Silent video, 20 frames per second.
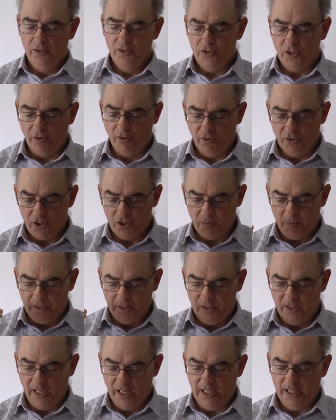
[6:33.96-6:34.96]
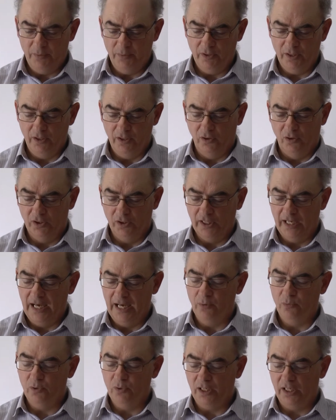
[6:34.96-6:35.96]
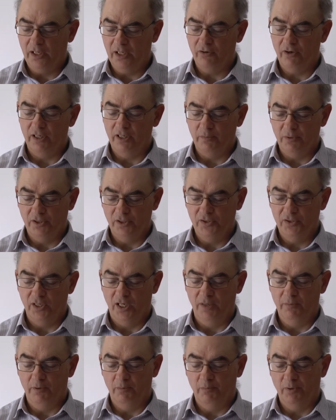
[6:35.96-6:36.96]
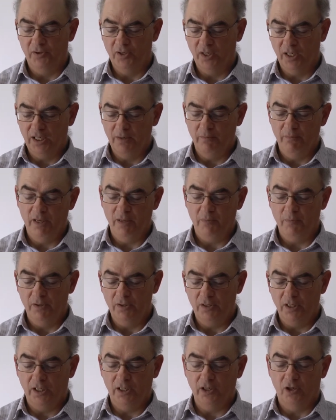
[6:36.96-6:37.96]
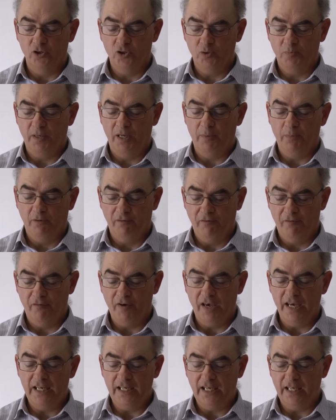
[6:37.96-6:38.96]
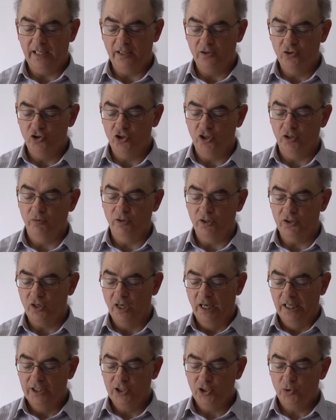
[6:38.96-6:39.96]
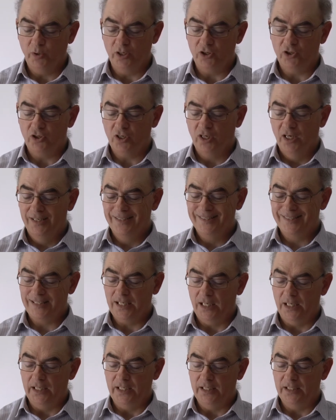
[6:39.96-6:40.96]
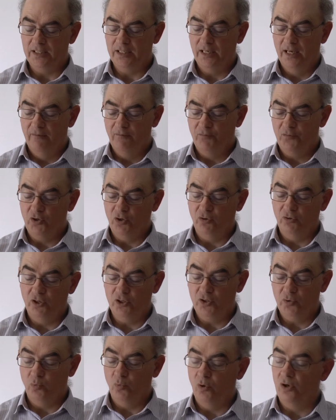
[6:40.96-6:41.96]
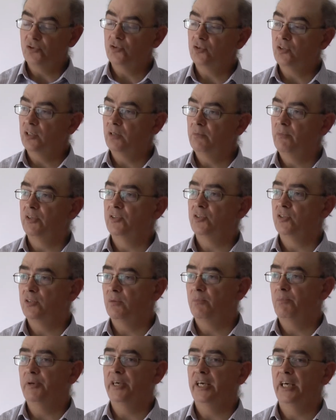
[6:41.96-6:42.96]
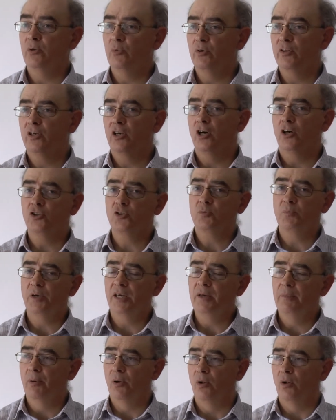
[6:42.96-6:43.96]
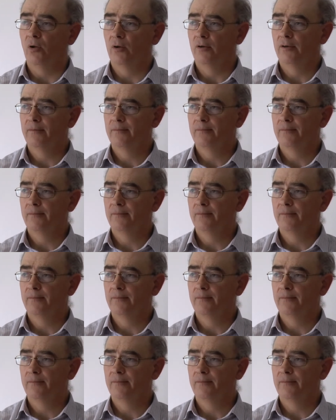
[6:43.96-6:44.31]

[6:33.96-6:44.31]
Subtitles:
Judas has been daily with the Lord, an outwardly credible disciple, but the commitment to God's people faded, and Judas switched sides. Judas wasn't committed to being with God's people.